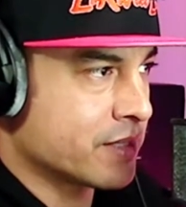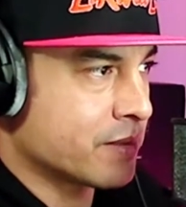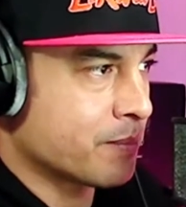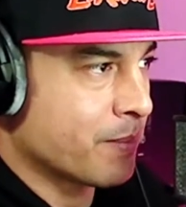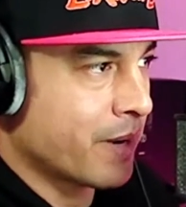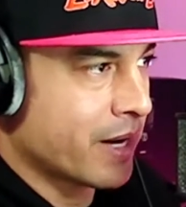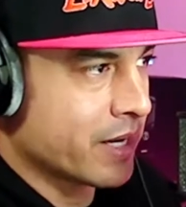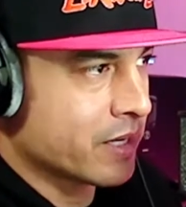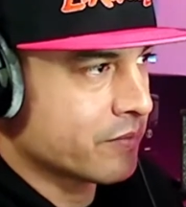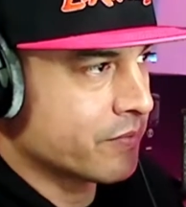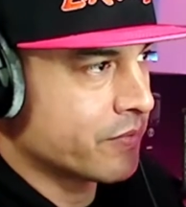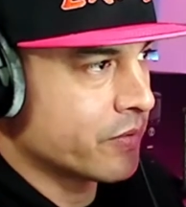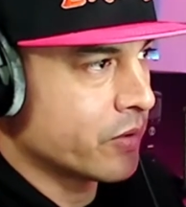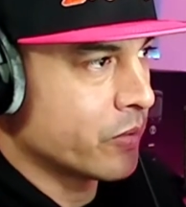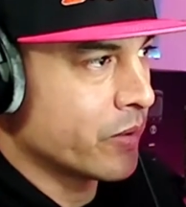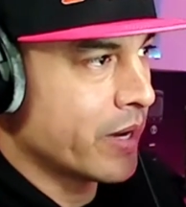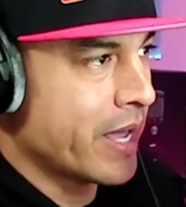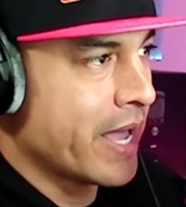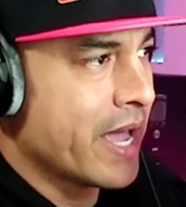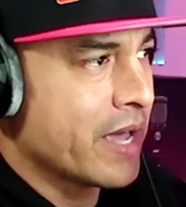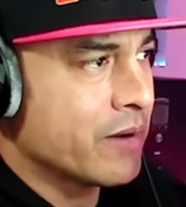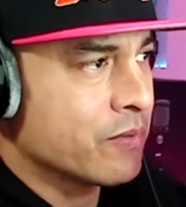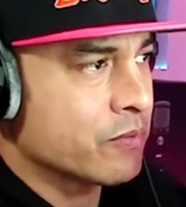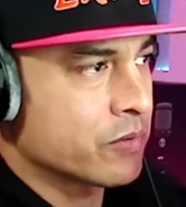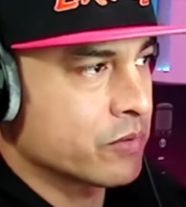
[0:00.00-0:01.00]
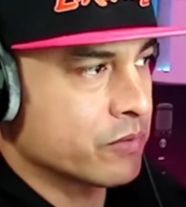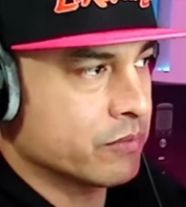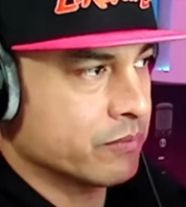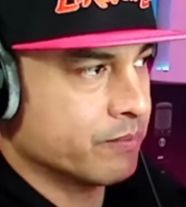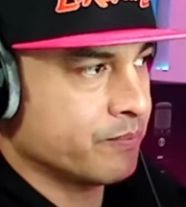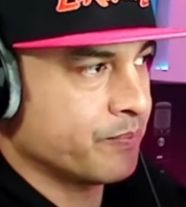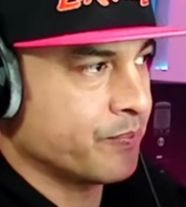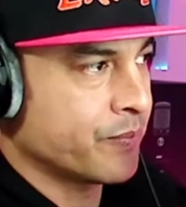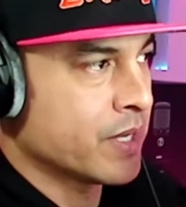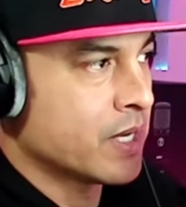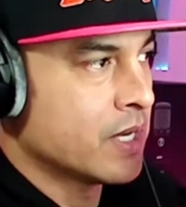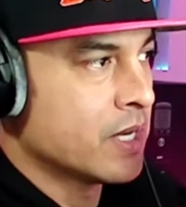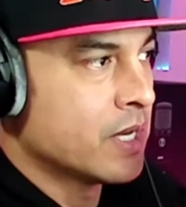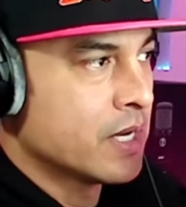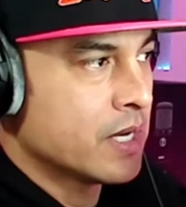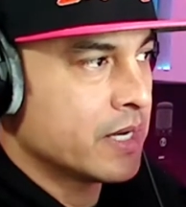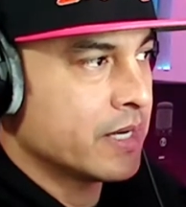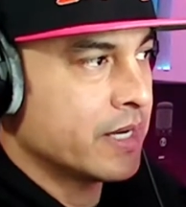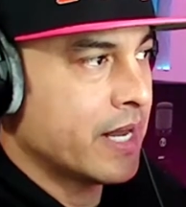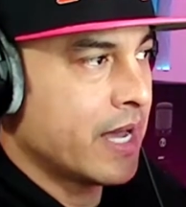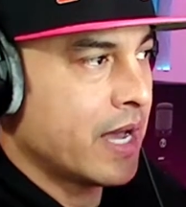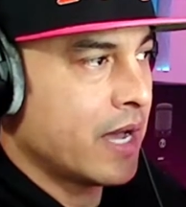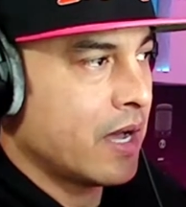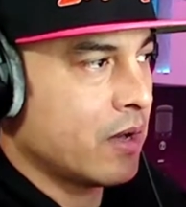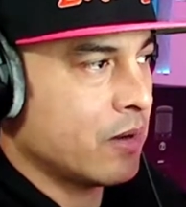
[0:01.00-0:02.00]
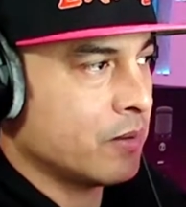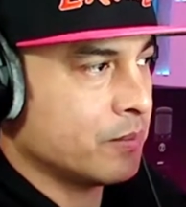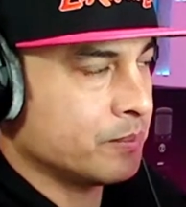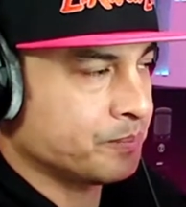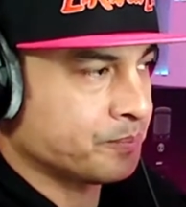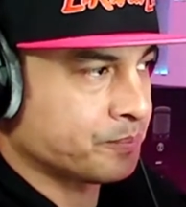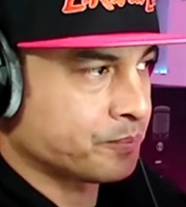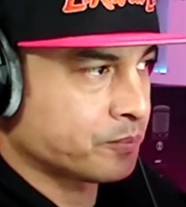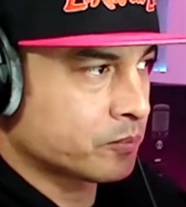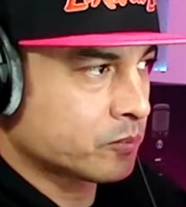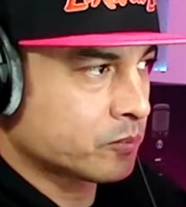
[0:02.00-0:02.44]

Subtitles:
the microphone headroom. Now,